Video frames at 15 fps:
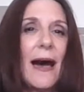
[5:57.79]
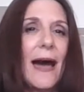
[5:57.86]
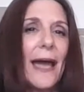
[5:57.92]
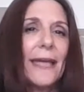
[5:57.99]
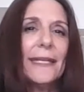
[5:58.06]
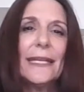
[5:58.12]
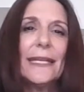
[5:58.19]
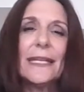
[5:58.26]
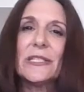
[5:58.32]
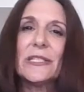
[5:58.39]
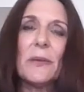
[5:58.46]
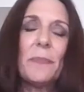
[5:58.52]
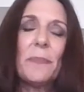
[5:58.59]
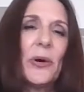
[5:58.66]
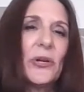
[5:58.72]
I needed
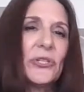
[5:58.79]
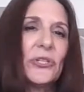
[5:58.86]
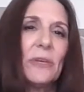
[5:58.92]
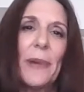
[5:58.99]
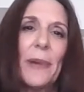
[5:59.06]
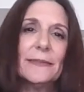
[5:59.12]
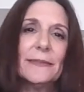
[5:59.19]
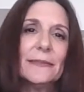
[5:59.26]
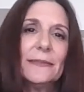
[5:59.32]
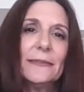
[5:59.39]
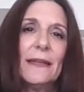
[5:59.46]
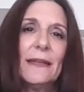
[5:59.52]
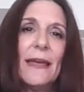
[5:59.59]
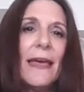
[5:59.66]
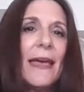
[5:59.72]
to push a button